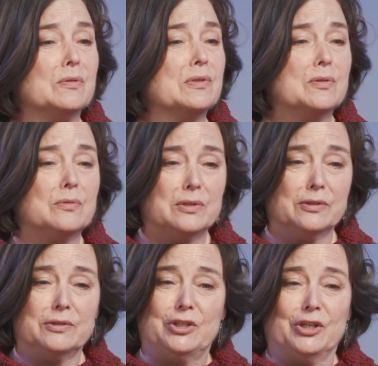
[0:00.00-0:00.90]
middle
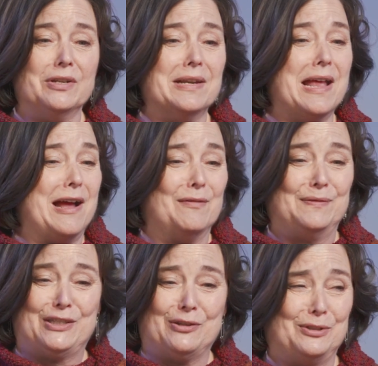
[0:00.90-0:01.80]
schoolers shouldn't
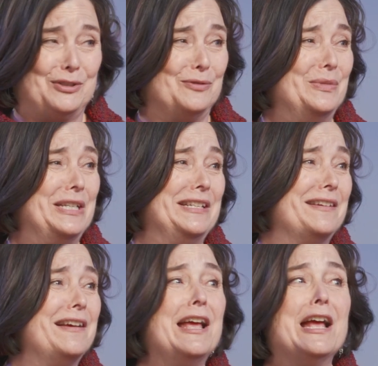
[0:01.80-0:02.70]
have social media.